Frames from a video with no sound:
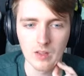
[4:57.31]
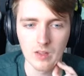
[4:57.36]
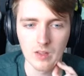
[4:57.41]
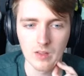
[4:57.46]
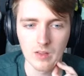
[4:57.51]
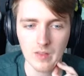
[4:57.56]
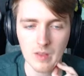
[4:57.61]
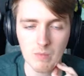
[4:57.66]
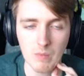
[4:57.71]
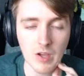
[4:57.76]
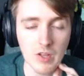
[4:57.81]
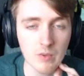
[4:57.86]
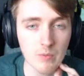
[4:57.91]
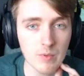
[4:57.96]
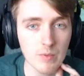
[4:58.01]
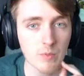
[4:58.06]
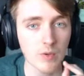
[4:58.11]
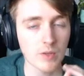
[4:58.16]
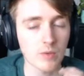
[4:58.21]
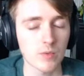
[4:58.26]
That might have
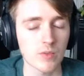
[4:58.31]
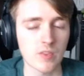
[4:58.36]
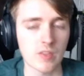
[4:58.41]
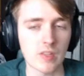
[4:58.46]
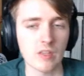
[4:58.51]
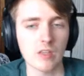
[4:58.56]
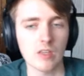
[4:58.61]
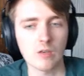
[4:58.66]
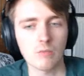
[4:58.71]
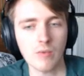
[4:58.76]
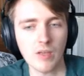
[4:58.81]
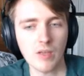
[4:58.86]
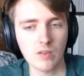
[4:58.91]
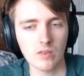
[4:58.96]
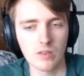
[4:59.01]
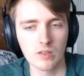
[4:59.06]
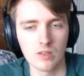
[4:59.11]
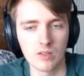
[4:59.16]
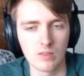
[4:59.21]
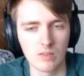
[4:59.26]
been what he was thinking about.
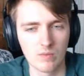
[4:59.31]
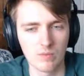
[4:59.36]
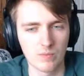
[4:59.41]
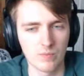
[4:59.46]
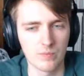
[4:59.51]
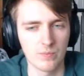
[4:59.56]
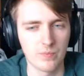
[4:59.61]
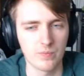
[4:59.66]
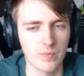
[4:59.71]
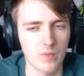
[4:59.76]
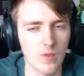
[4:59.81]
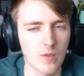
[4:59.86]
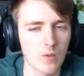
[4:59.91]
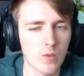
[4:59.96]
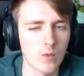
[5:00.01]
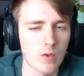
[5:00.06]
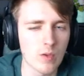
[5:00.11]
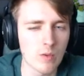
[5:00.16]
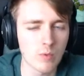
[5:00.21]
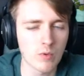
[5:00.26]

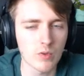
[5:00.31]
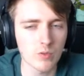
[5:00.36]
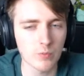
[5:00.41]
Although he would have